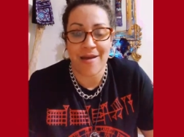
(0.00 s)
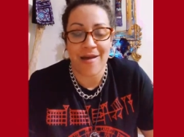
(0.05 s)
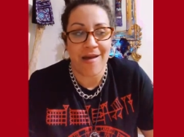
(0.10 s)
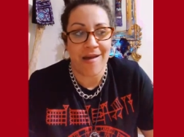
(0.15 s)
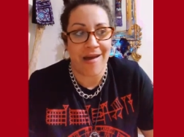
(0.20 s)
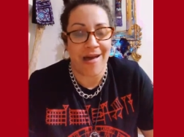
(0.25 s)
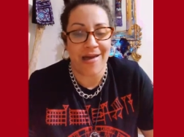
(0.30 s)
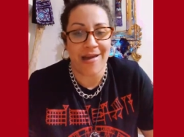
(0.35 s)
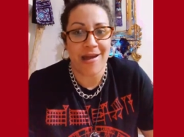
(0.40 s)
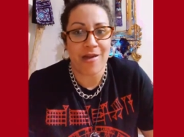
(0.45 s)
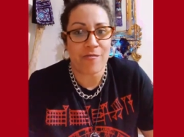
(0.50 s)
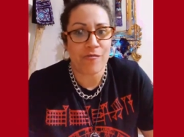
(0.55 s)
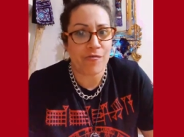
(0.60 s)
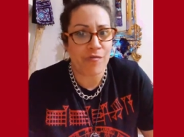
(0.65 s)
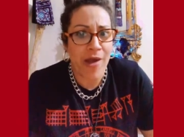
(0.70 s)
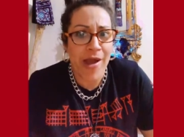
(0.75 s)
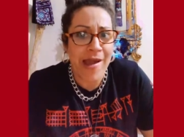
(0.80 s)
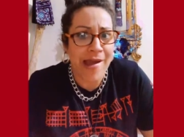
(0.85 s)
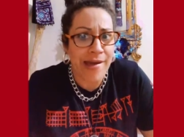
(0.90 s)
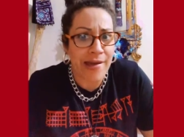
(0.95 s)
And I
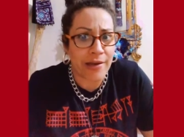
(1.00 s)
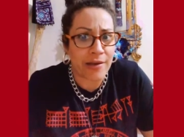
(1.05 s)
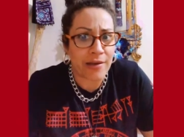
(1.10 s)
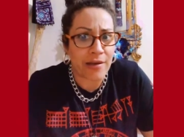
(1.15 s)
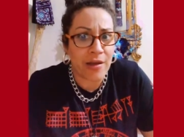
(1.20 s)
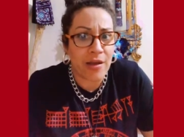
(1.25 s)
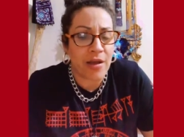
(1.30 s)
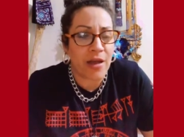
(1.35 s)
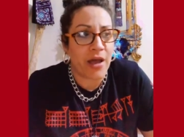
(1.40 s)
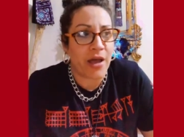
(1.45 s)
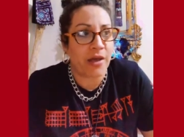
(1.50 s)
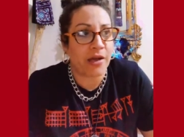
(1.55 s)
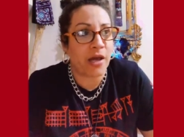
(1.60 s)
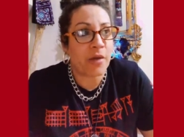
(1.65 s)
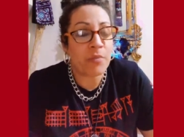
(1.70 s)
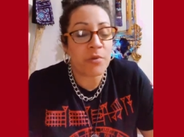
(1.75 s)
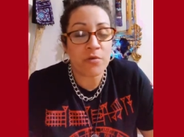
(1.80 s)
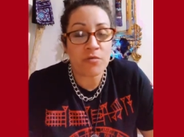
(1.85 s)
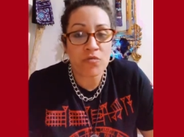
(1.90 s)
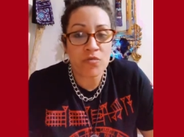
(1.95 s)
ran. And I've
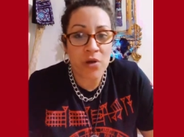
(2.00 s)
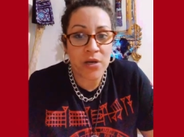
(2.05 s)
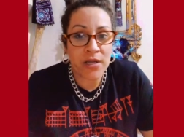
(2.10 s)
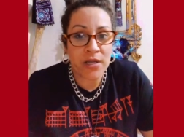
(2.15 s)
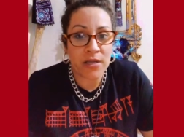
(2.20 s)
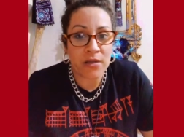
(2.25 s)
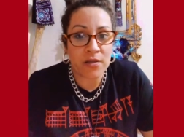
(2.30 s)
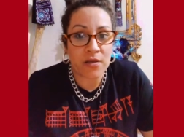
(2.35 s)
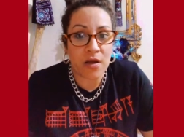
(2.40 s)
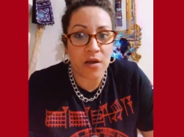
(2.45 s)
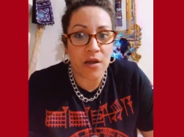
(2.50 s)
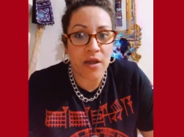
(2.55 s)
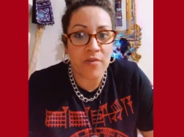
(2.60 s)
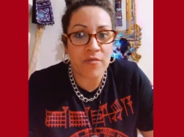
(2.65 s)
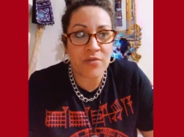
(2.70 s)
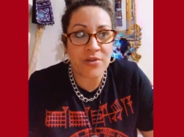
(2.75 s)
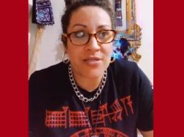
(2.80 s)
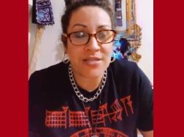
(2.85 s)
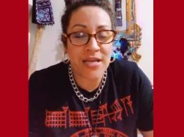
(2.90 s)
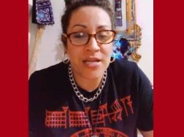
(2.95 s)
been running
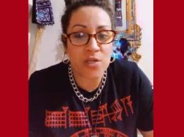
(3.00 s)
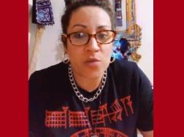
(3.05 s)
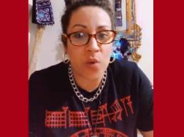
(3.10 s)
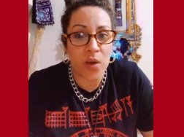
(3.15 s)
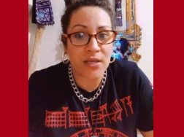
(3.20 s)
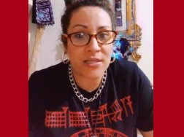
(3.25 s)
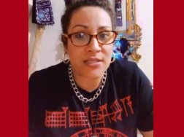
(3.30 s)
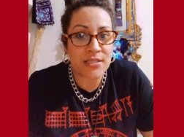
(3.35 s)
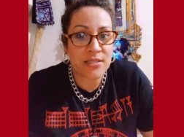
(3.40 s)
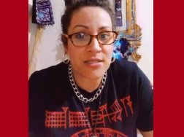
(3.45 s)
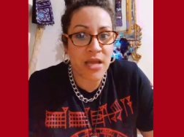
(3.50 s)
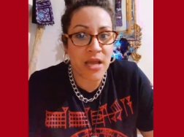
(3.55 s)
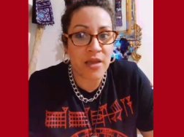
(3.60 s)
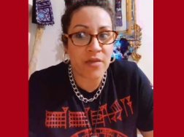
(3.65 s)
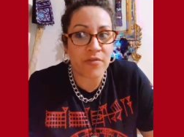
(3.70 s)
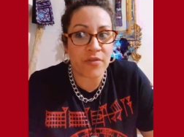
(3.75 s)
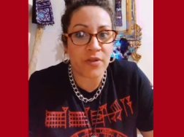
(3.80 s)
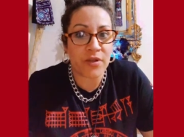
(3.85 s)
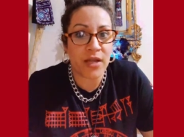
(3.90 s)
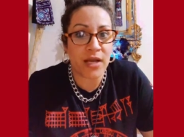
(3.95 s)
every day, twice a day
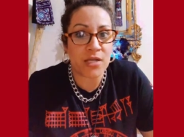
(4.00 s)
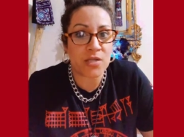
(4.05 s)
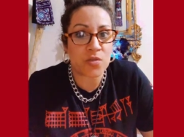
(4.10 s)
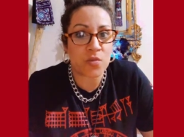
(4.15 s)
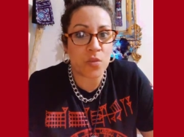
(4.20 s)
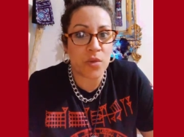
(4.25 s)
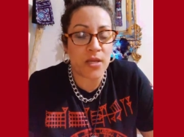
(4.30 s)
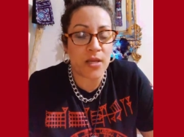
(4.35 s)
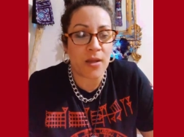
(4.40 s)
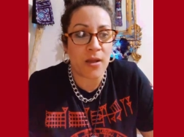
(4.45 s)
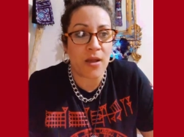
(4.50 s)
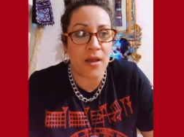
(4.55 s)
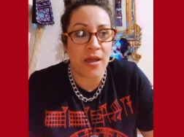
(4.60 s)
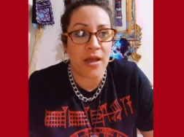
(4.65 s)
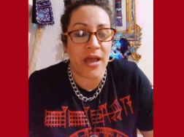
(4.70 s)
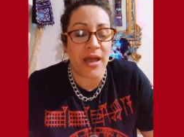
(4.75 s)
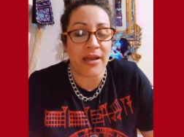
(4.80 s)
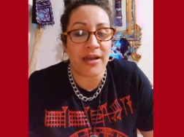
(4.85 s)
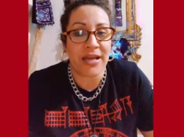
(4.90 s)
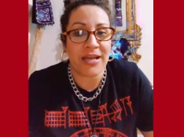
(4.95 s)
for the last week.
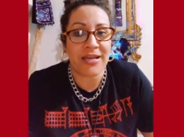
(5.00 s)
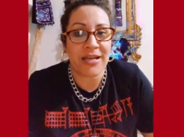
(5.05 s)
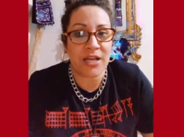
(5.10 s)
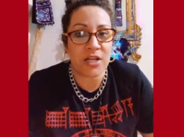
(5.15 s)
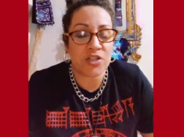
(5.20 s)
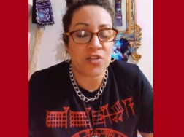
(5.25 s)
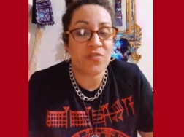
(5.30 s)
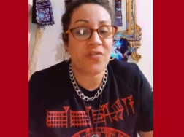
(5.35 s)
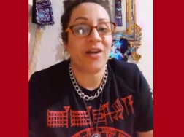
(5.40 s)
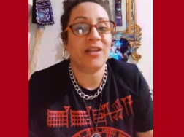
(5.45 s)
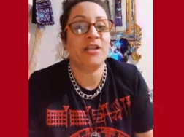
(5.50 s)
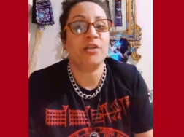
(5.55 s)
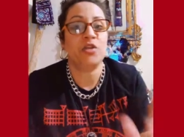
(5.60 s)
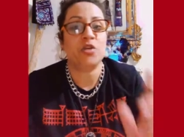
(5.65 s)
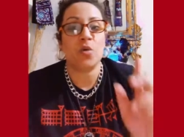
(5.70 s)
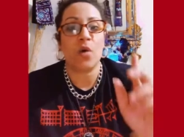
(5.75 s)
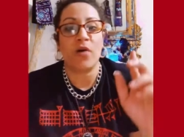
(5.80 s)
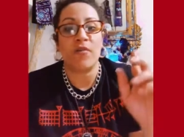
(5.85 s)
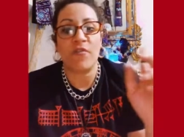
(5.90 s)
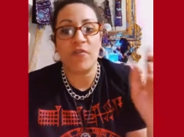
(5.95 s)
And I can actually finally
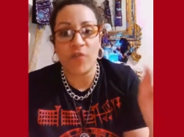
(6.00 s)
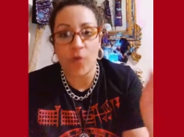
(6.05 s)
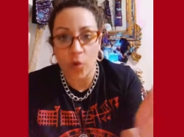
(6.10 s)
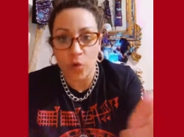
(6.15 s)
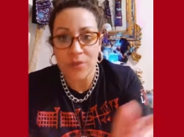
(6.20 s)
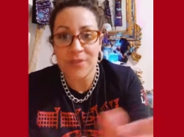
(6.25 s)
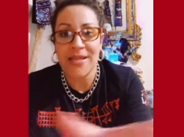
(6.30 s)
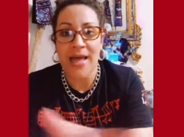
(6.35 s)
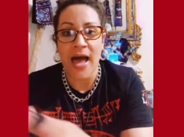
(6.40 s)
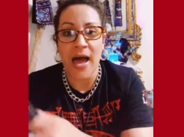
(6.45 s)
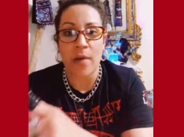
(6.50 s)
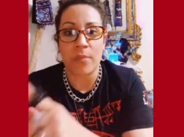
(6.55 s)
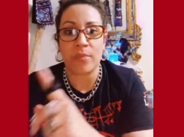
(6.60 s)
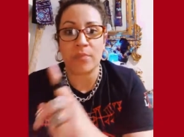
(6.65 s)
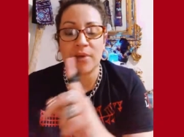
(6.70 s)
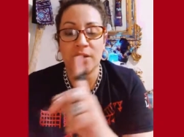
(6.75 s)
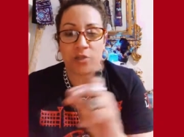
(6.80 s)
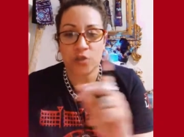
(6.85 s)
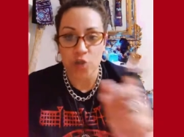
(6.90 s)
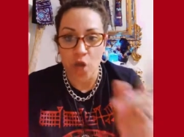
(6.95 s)
do a full lap
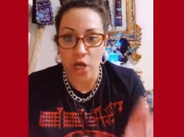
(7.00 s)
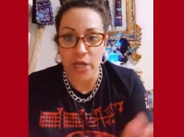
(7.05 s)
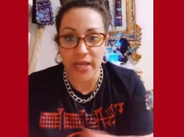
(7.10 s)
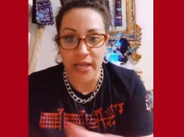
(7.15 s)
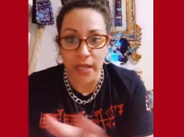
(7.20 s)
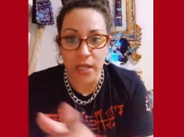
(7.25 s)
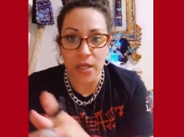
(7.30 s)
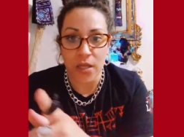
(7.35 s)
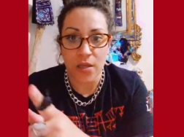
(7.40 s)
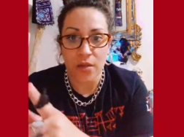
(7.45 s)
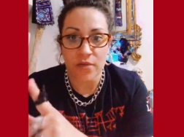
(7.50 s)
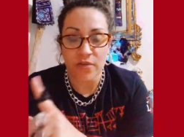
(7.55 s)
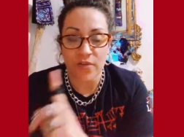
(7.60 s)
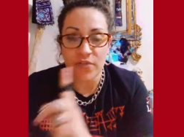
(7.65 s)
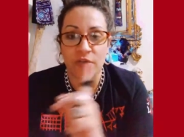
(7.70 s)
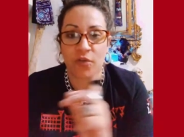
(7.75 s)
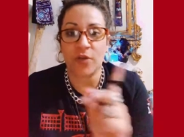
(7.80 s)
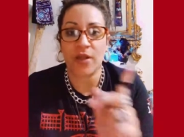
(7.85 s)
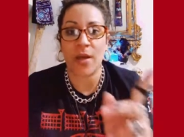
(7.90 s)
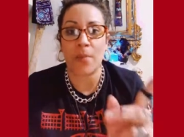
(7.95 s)
jogging, a
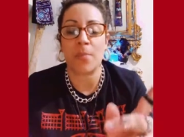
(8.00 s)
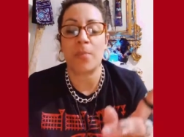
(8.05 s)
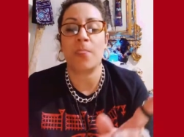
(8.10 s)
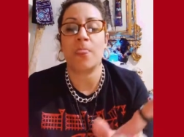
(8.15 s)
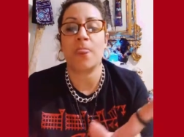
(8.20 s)
full lap